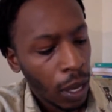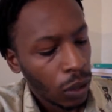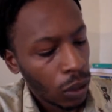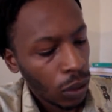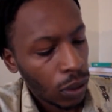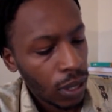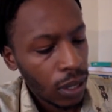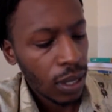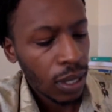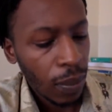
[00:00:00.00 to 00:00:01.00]
So
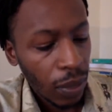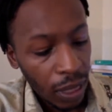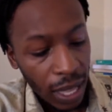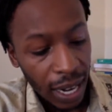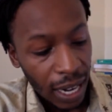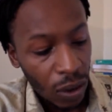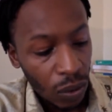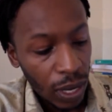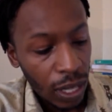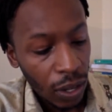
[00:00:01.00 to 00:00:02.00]
this is something that I
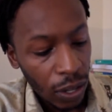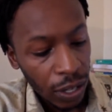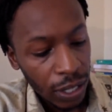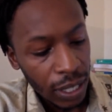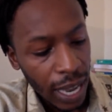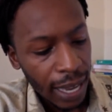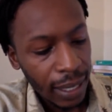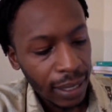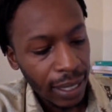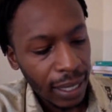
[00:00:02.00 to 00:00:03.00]
really learned,
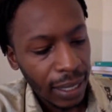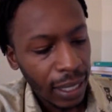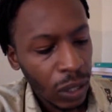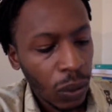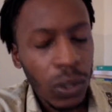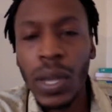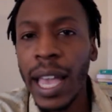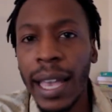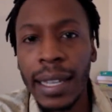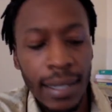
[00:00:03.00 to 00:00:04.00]
and it also
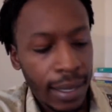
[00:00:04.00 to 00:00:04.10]
has